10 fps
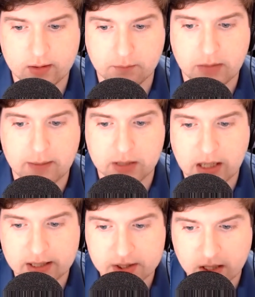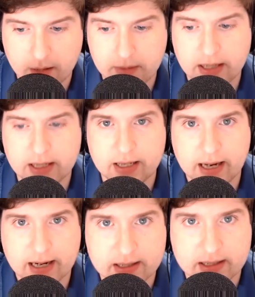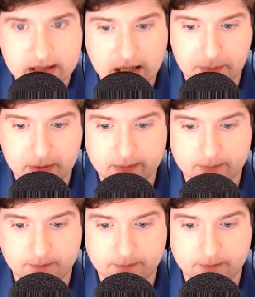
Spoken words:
Babylon is coming, and he cannot stop it.